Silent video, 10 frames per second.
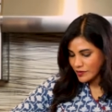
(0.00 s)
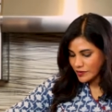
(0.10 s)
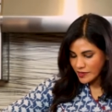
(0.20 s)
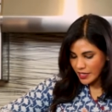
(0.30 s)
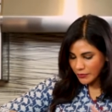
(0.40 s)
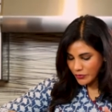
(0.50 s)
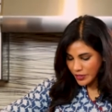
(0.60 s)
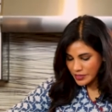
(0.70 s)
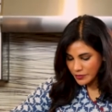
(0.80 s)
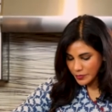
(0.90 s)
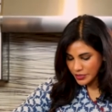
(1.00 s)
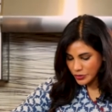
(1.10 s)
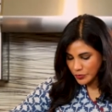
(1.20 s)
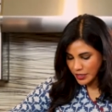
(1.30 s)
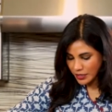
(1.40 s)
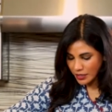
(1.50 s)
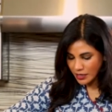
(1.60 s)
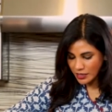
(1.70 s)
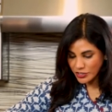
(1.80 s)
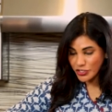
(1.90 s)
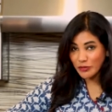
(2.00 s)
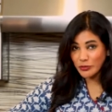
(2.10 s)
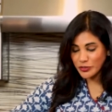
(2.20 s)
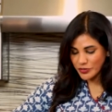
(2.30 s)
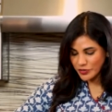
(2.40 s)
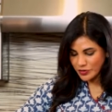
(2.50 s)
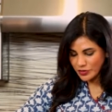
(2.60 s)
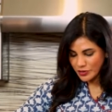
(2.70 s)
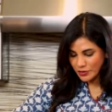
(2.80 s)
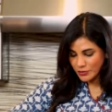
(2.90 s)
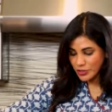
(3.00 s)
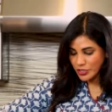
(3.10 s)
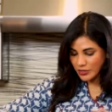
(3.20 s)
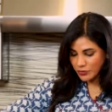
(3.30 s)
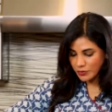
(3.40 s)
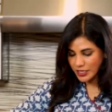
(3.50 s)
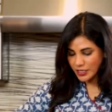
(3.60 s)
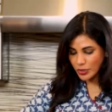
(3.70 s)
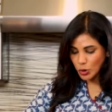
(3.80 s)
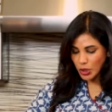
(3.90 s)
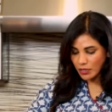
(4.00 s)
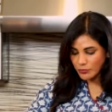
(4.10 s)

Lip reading: the same recipe to make Kala Jamuns. Today we're making Gulab